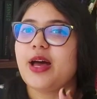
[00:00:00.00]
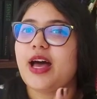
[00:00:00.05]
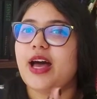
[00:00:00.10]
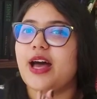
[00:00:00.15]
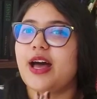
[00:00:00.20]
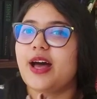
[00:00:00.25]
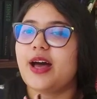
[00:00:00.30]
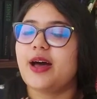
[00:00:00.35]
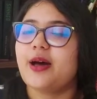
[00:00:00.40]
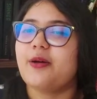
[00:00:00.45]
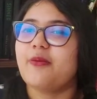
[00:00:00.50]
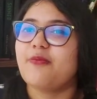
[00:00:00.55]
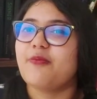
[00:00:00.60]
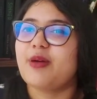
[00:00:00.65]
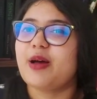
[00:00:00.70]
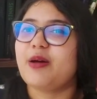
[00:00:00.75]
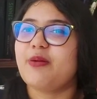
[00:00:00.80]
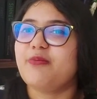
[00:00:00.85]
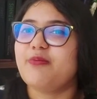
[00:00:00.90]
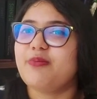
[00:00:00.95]

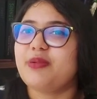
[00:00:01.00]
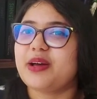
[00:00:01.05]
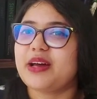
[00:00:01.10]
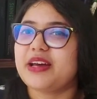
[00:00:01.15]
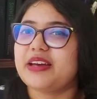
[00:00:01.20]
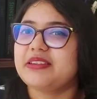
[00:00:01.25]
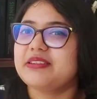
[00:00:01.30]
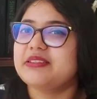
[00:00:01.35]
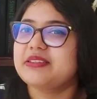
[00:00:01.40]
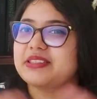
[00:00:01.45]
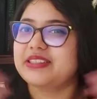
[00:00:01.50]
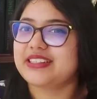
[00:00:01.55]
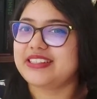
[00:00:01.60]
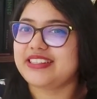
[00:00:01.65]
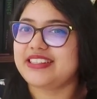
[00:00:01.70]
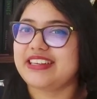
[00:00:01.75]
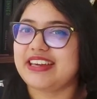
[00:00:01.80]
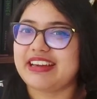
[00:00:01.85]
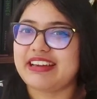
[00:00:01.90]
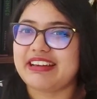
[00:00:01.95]
Um, but
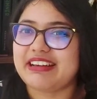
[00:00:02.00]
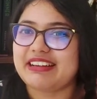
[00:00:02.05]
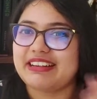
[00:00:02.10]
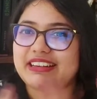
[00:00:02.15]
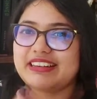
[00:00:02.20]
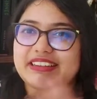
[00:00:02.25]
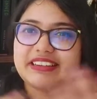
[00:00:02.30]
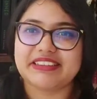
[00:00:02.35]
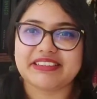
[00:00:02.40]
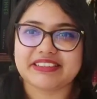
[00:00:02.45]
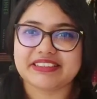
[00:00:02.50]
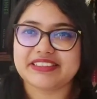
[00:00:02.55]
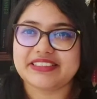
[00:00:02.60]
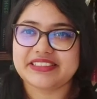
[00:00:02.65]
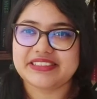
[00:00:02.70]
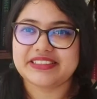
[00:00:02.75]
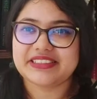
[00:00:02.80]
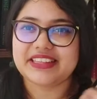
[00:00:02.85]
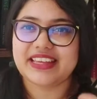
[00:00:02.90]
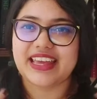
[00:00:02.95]
yeah, it
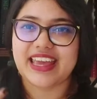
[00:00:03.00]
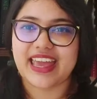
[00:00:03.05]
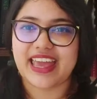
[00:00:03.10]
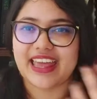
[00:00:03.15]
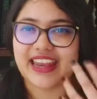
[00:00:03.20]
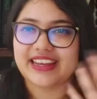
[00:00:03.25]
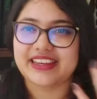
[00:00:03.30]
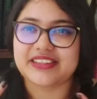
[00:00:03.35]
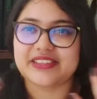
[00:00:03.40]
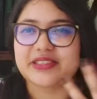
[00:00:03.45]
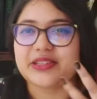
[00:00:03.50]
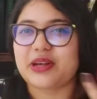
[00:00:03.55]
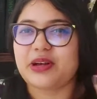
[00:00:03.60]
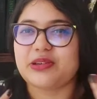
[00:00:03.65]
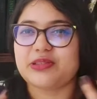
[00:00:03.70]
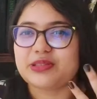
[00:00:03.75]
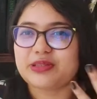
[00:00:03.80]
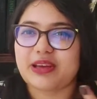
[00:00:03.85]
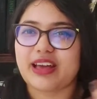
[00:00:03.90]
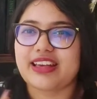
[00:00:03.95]
is, and it does
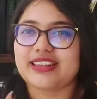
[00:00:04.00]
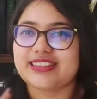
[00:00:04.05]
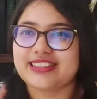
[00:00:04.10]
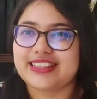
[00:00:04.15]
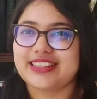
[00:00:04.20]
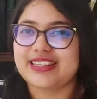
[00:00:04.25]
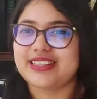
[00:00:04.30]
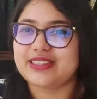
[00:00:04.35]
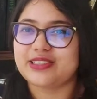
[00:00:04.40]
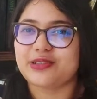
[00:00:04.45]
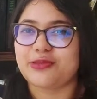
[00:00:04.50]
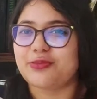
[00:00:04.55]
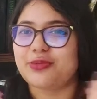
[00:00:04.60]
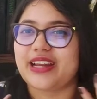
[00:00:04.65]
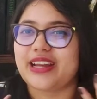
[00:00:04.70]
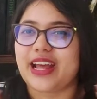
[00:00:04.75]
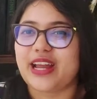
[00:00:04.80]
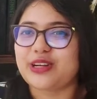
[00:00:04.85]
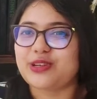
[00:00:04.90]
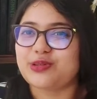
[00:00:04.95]
also has these
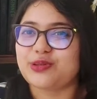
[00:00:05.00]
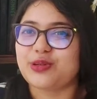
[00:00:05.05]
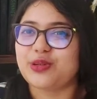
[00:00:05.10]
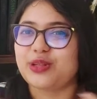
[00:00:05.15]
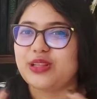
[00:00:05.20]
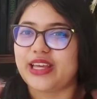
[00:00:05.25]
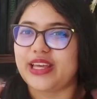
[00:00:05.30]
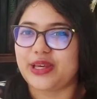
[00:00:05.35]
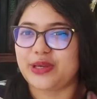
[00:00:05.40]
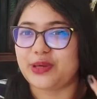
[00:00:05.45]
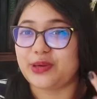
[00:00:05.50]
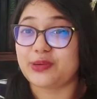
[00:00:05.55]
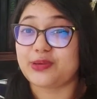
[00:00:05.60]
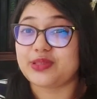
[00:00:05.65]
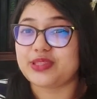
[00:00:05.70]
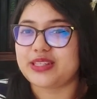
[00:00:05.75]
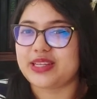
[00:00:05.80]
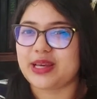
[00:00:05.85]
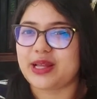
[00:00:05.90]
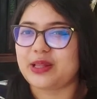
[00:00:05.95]
supernatural, like
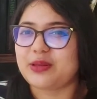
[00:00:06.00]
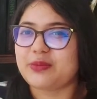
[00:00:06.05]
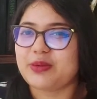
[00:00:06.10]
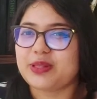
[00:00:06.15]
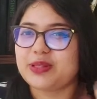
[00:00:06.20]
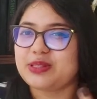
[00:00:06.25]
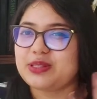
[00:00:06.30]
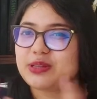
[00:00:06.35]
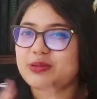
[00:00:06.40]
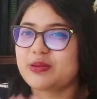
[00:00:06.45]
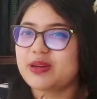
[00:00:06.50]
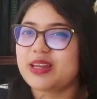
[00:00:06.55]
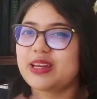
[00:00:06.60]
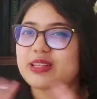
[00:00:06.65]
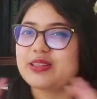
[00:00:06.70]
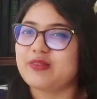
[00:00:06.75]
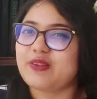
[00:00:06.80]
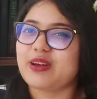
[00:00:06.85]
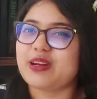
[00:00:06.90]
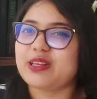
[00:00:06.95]
ghosty elements to
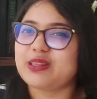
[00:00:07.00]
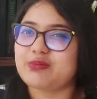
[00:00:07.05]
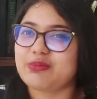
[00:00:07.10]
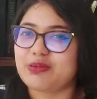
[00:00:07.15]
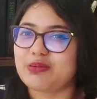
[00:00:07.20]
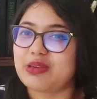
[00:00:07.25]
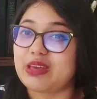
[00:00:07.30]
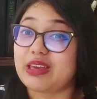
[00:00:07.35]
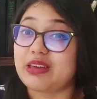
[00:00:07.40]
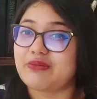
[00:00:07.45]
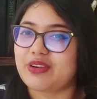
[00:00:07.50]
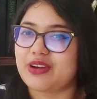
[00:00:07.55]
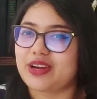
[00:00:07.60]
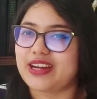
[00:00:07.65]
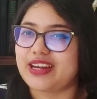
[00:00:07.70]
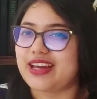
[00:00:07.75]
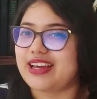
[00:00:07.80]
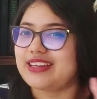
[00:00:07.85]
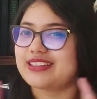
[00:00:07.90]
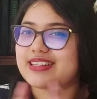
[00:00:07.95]
it. It's very spooky and
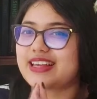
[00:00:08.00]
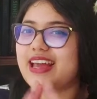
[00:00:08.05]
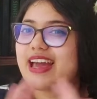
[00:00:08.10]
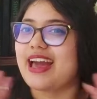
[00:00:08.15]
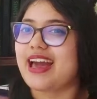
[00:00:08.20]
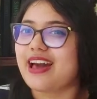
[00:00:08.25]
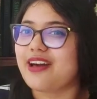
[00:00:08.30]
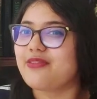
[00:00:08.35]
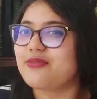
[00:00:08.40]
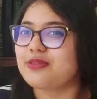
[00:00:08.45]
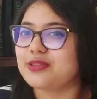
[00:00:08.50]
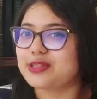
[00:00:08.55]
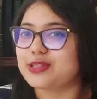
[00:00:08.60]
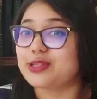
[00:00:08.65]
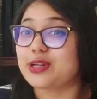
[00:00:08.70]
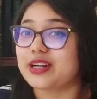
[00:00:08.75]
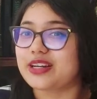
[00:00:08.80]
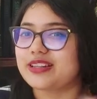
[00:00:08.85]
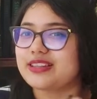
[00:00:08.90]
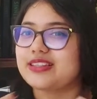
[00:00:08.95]
very nice. I have
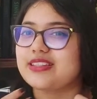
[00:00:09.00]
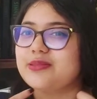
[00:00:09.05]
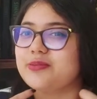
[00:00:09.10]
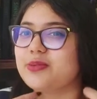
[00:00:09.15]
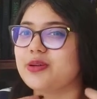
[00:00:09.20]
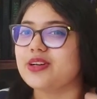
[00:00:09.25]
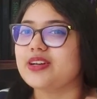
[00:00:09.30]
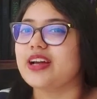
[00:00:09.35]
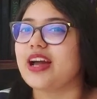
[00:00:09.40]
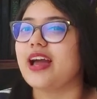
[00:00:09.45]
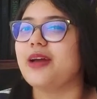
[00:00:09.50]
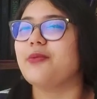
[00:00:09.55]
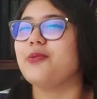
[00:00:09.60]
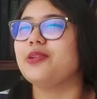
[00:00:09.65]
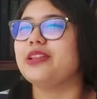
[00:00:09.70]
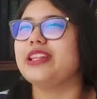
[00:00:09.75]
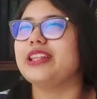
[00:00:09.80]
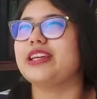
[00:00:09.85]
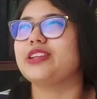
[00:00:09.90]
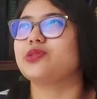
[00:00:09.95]
started this book. I'm
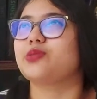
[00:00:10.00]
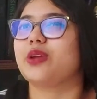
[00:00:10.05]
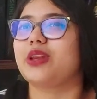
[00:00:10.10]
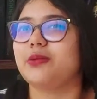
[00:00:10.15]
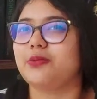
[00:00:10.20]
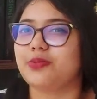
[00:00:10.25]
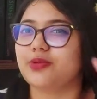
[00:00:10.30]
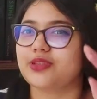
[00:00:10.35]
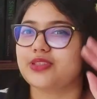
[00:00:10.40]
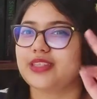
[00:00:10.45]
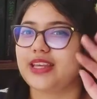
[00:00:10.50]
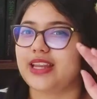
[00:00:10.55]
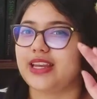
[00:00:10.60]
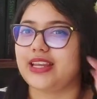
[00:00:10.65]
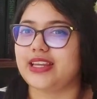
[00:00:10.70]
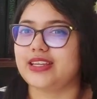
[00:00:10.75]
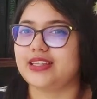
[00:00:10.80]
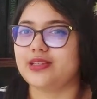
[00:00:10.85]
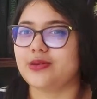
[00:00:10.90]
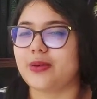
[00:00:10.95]
only like
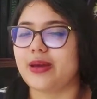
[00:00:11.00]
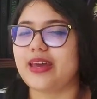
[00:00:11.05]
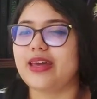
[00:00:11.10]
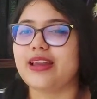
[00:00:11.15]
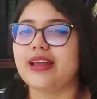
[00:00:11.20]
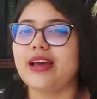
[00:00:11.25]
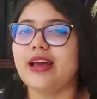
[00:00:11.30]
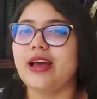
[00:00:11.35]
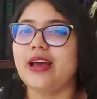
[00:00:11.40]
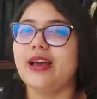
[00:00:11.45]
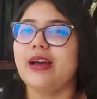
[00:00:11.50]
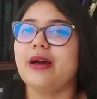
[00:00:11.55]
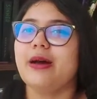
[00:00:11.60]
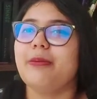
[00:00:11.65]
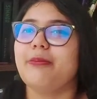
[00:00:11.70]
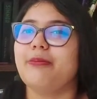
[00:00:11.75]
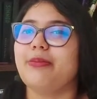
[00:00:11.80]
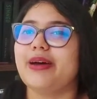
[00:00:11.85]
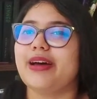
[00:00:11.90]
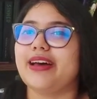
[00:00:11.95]
20% into it,
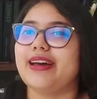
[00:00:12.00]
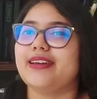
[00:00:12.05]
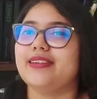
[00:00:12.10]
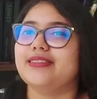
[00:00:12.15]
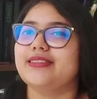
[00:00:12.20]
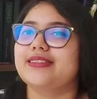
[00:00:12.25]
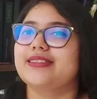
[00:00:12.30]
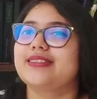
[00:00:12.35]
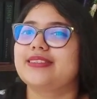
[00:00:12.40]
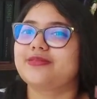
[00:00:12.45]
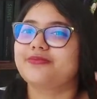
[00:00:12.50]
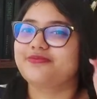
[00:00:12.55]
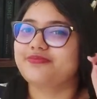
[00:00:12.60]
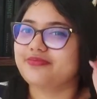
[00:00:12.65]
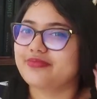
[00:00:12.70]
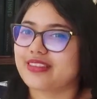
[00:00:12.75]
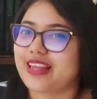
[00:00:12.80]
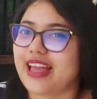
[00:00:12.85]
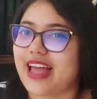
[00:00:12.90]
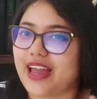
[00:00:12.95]
but
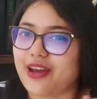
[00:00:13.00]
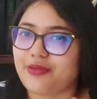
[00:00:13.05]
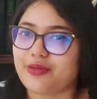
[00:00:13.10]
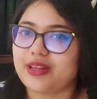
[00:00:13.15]
I